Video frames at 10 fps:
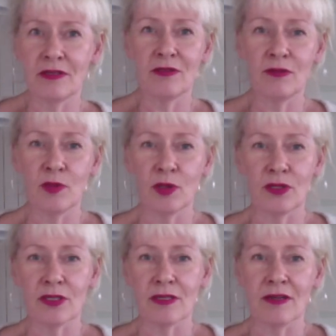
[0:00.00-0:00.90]

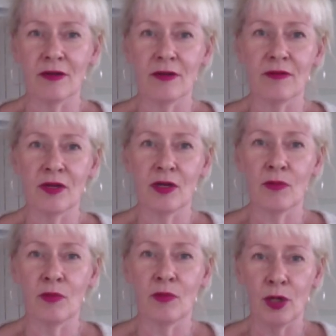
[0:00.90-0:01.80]
towards their
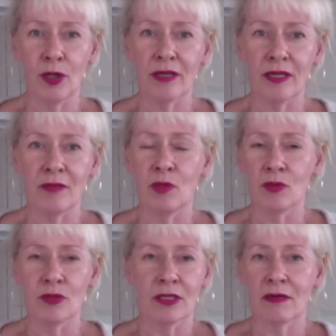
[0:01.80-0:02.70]
work in
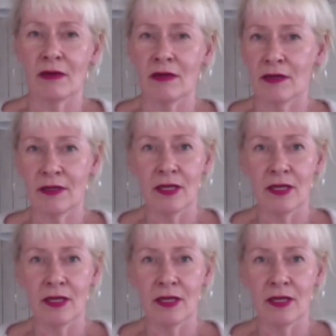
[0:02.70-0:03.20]
music, art,